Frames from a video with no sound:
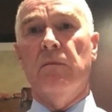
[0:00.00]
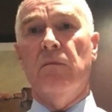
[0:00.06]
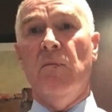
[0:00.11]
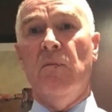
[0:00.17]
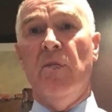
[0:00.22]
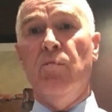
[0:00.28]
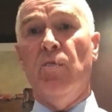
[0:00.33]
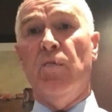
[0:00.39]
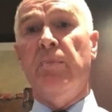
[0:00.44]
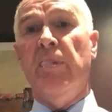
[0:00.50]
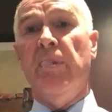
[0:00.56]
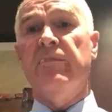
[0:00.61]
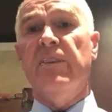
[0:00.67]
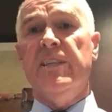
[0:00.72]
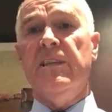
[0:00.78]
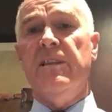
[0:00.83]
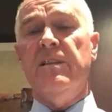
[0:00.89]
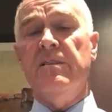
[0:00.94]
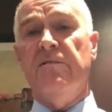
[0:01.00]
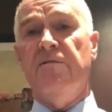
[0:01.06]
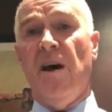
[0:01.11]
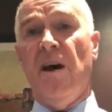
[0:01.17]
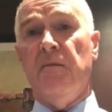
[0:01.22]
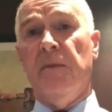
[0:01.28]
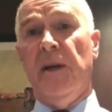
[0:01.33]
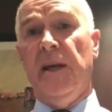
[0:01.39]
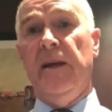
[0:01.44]
We would have been visiting
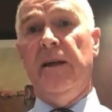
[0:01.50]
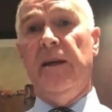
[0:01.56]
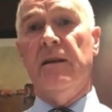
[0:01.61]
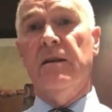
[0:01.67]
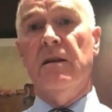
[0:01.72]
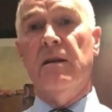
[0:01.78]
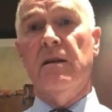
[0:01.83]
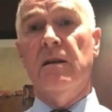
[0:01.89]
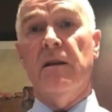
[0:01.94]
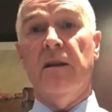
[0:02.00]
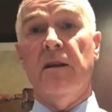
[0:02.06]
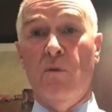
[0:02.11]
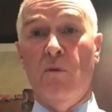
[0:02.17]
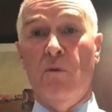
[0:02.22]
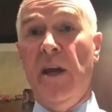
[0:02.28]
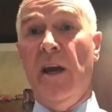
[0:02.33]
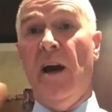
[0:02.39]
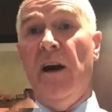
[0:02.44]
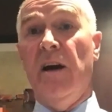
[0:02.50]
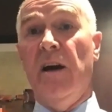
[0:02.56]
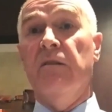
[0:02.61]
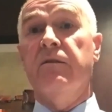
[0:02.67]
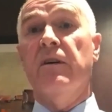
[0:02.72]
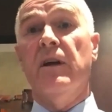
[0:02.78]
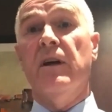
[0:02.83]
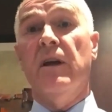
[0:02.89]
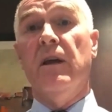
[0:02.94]
family that we
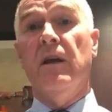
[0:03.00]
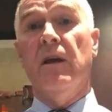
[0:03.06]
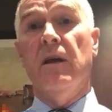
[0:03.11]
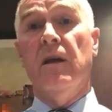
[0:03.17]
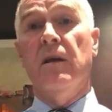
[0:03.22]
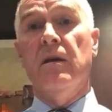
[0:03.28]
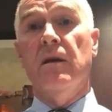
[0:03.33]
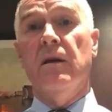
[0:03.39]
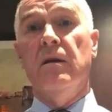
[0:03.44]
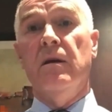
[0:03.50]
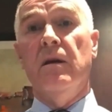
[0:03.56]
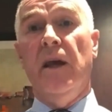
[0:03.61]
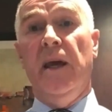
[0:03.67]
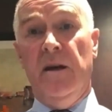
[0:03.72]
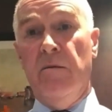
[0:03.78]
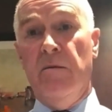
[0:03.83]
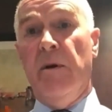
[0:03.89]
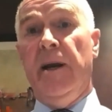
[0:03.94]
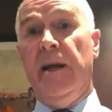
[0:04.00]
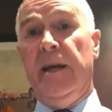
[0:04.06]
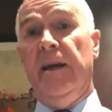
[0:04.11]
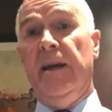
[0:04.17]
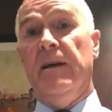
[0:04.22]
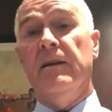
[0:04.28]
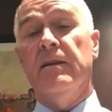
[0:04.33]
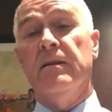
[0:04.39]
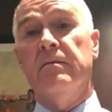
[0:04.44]
have in
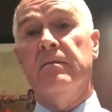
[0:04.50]
America.